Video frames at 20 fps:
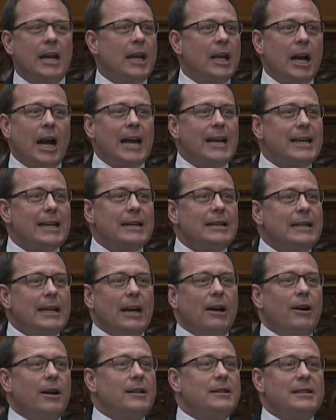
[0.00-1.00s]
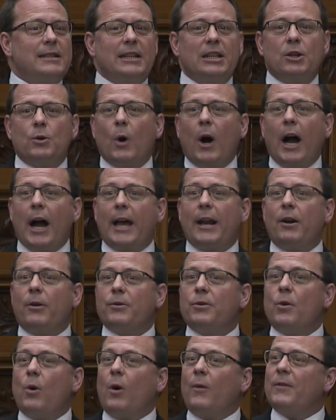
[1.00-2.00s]
And I can guarantee you, I
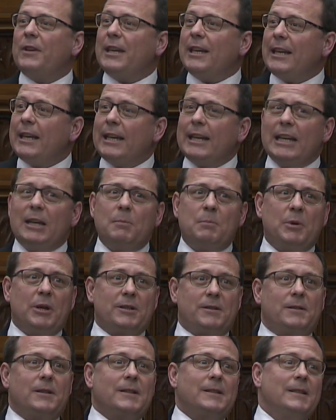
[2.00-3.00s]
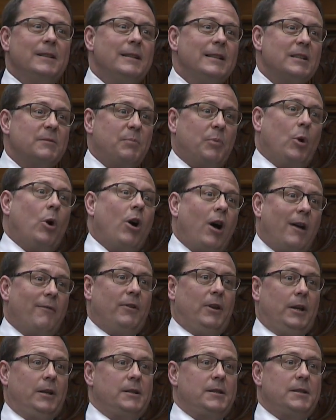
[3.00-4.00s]
don't know of any business in this
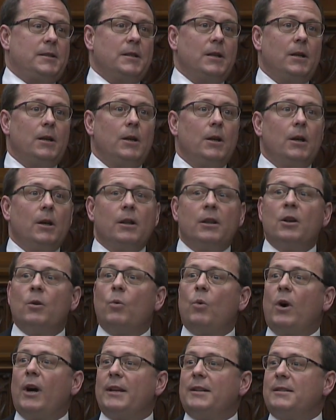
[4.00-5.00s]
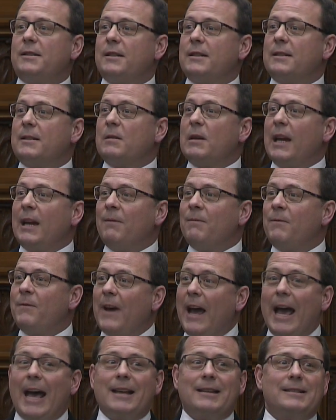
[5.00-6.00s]
province that wants to
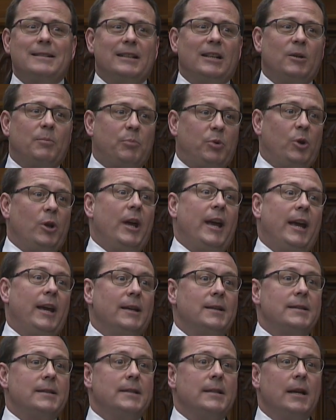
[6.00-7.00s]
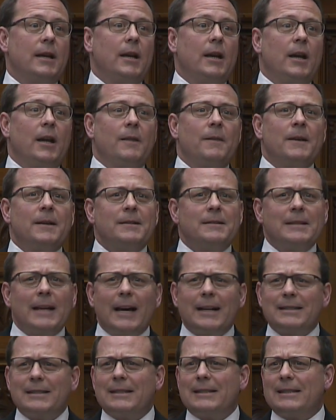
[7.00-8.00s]
invest in a place that
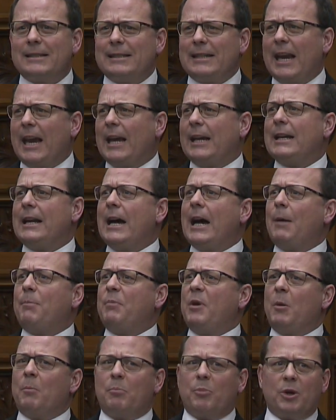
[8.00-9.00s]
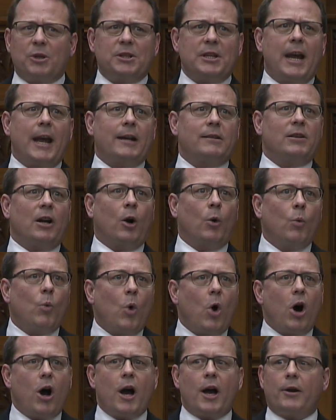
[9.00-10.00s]
doesn't stand up and protect our
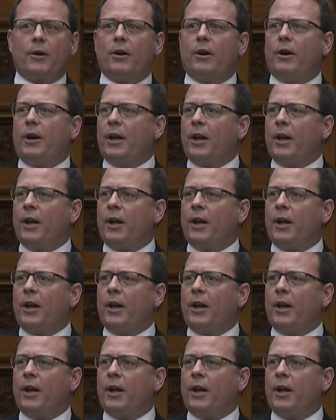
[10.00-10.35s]
water